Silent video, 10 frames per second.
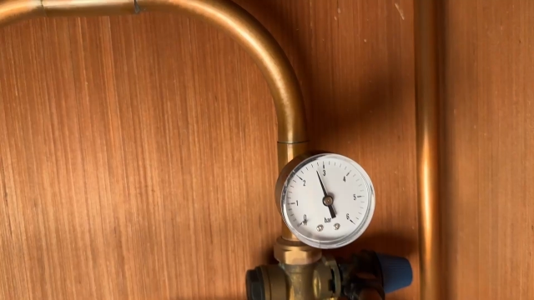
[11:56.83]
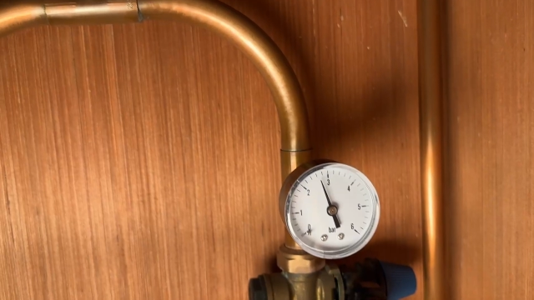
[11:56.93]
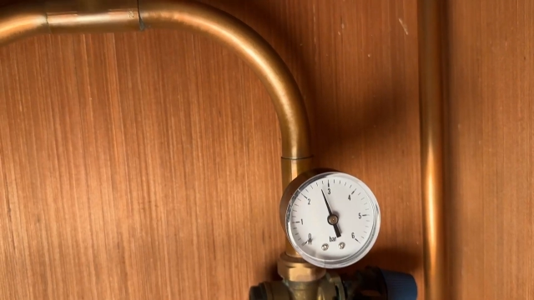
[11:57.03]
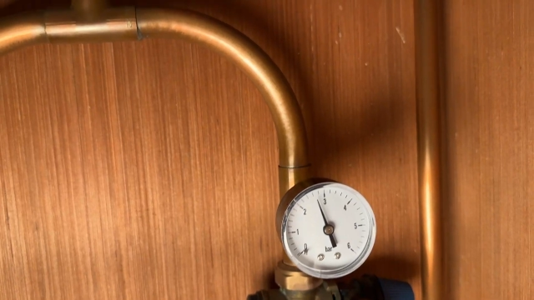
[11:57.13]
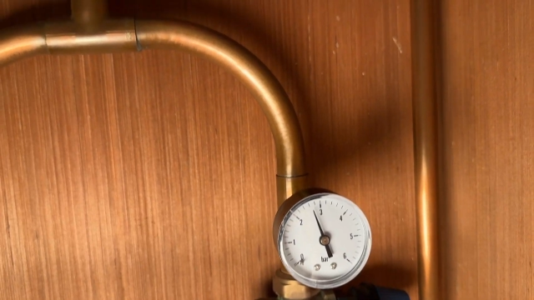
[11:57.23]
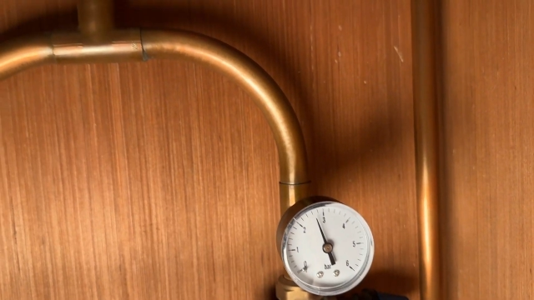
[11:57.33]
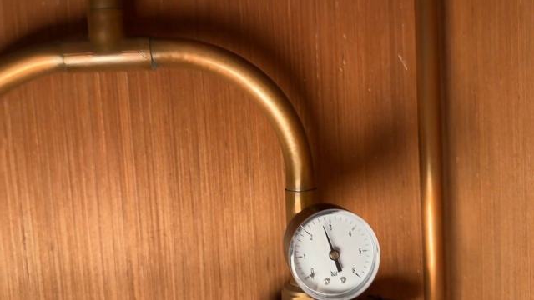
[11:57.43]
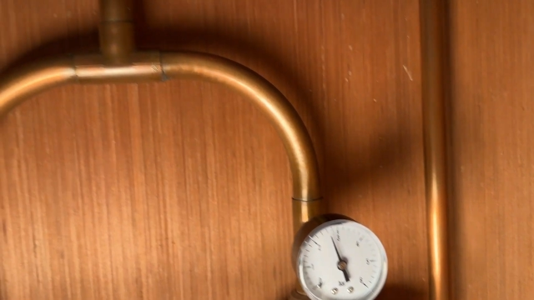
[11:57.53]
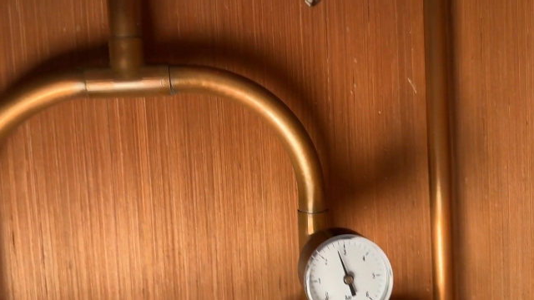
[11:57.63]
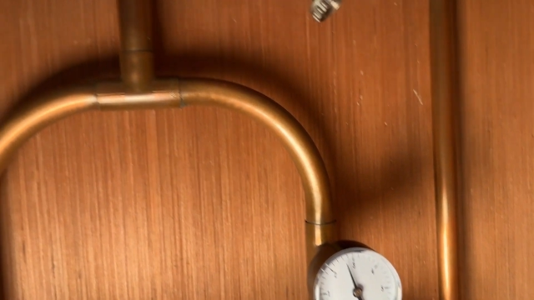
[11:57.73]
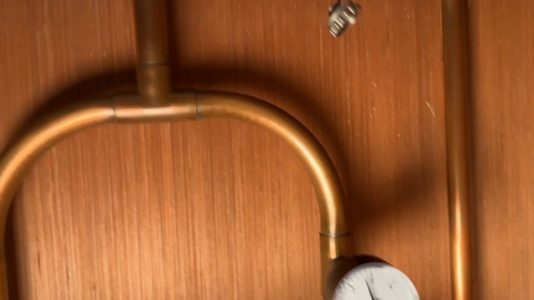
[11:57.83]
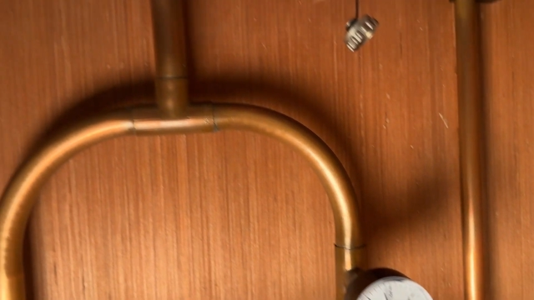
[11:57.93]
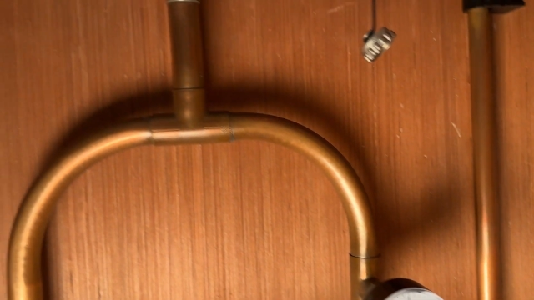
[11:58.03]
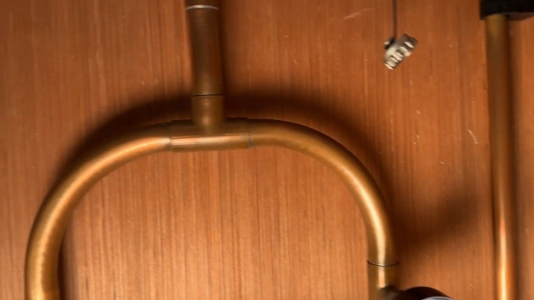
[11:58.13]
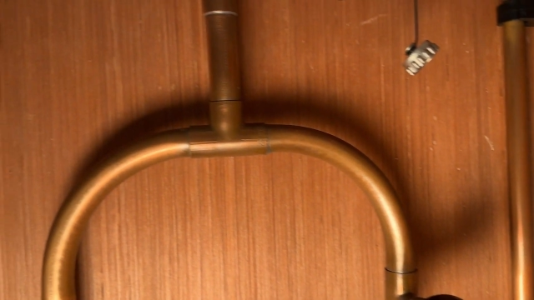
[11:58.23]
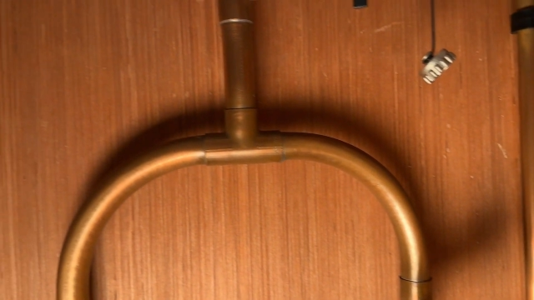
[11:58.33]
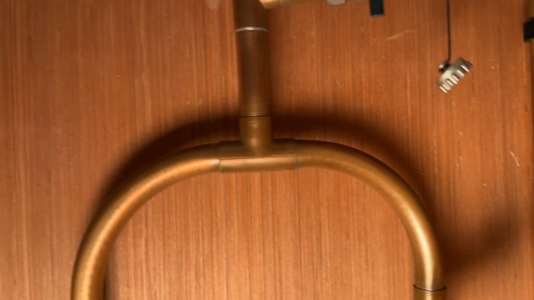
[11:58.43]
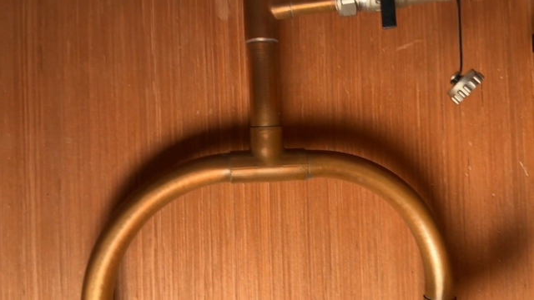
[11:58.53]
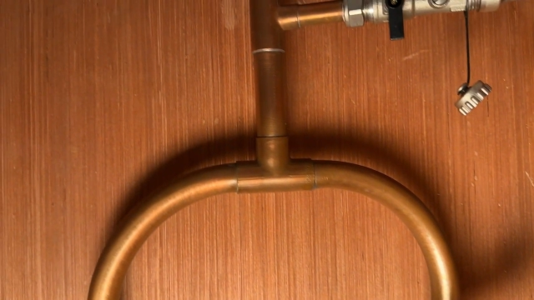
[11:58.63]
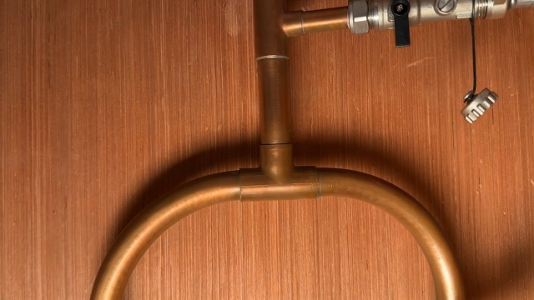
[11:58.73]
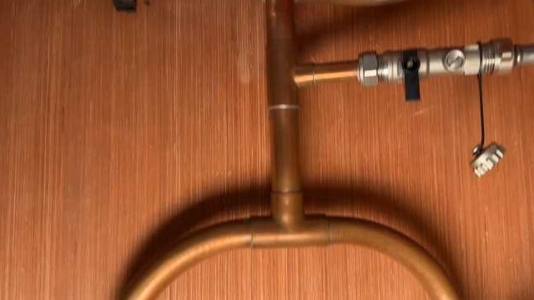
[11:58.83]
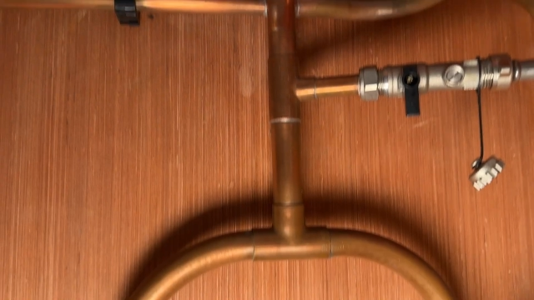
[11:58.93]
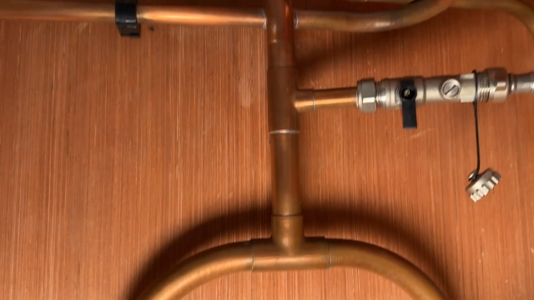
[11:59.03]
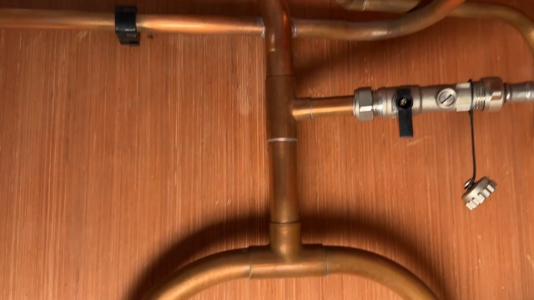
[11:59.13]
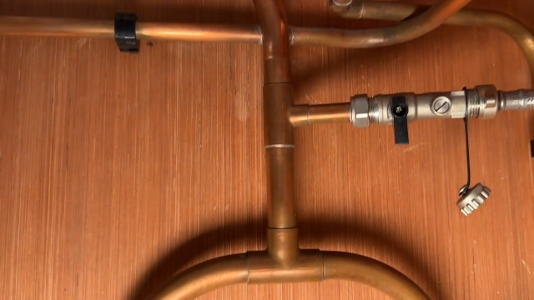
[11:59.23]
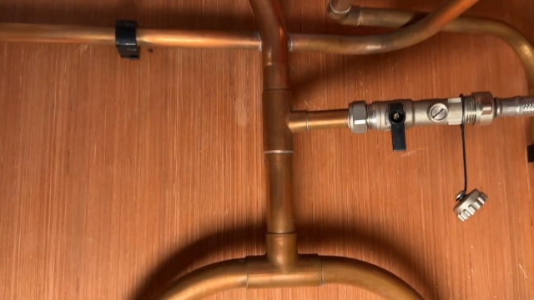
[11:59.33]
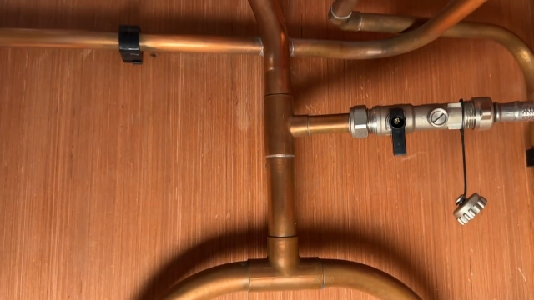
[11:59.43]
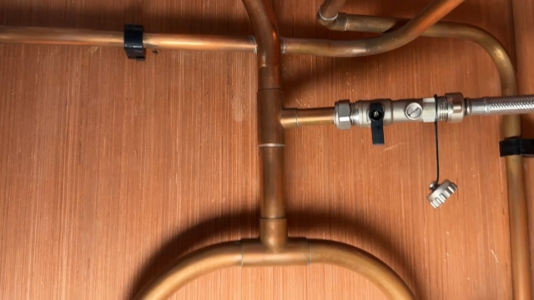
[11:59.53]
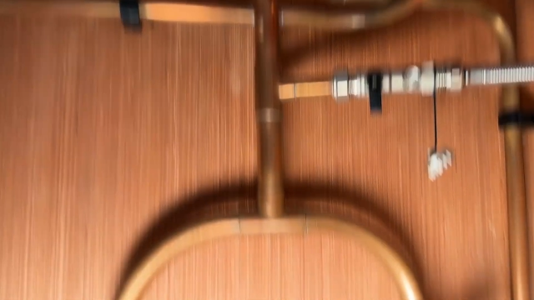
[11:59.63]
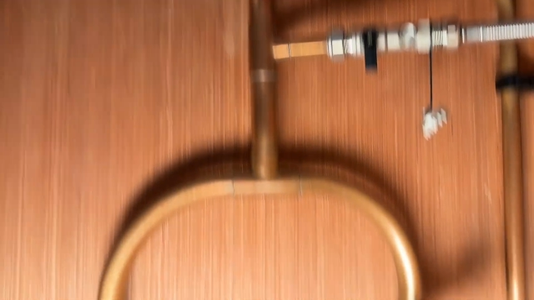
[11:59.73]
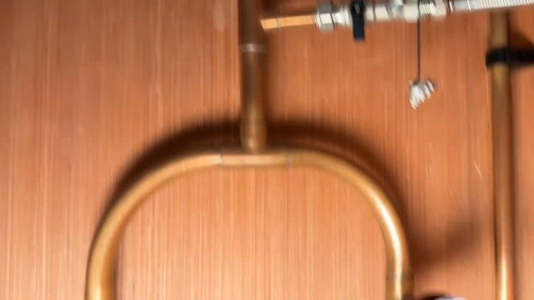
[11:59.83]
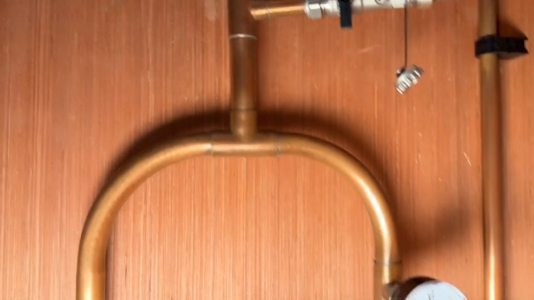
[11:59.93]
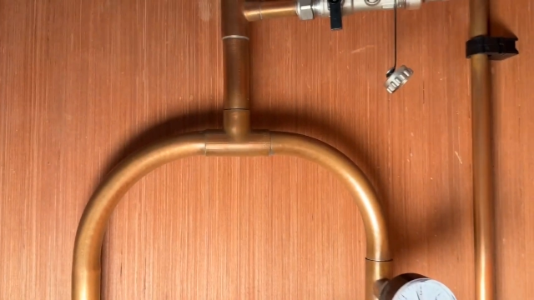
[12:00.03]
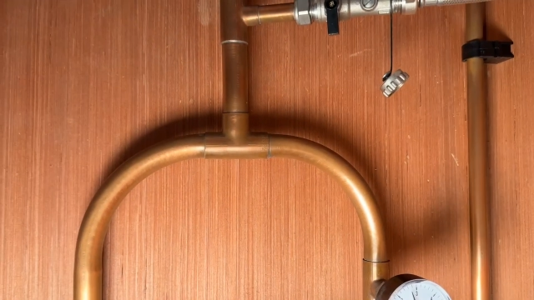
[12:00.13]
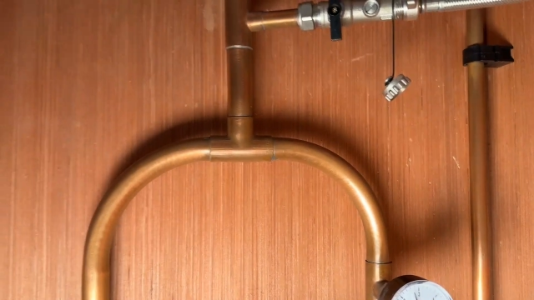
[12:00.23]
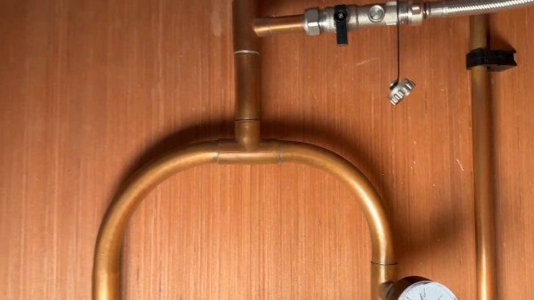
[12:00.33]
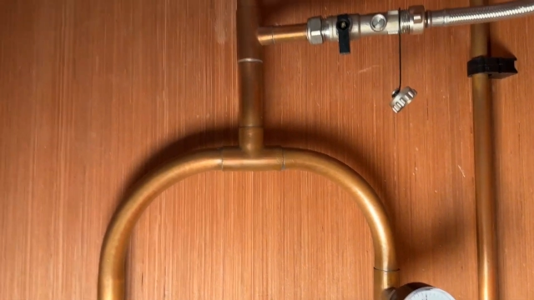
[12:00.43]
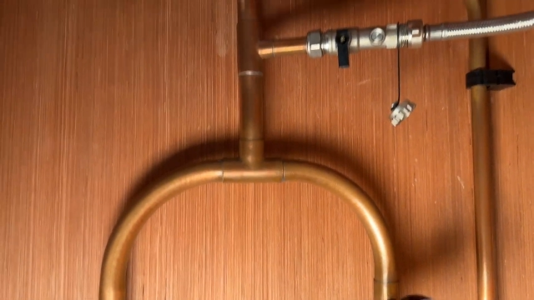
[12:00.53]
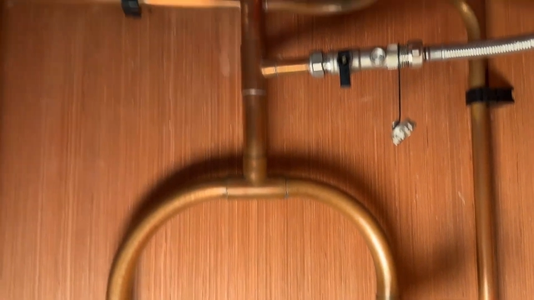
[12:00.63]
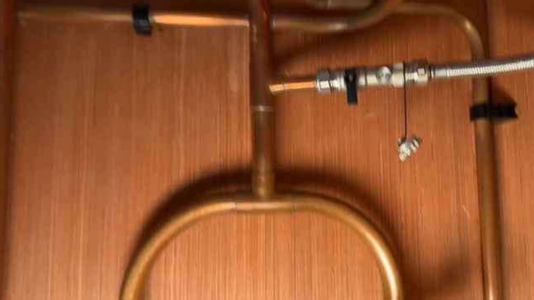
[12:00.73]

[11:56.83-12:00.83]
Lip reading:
No face is visible, so there are no lips to read.